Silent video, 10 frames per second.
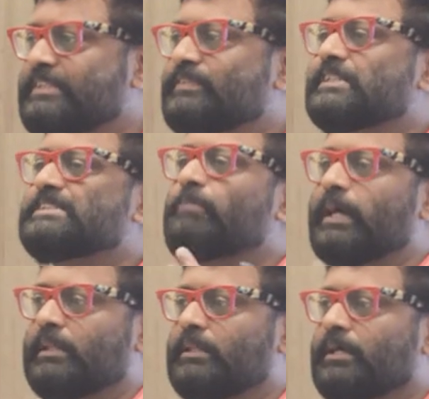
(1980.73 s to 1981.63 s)
face with a
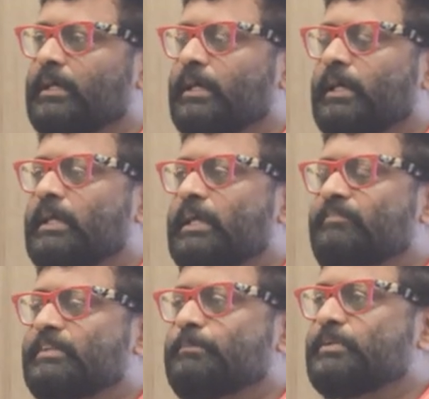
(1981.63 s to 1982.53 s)
smile.
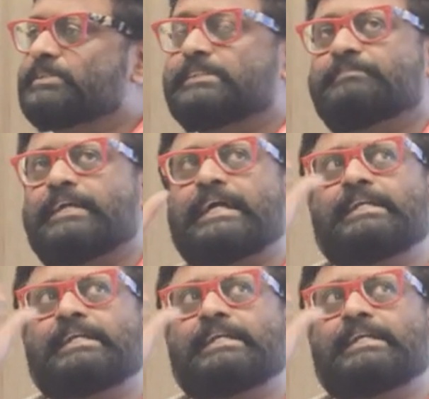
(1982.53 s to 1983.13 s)
If the person is the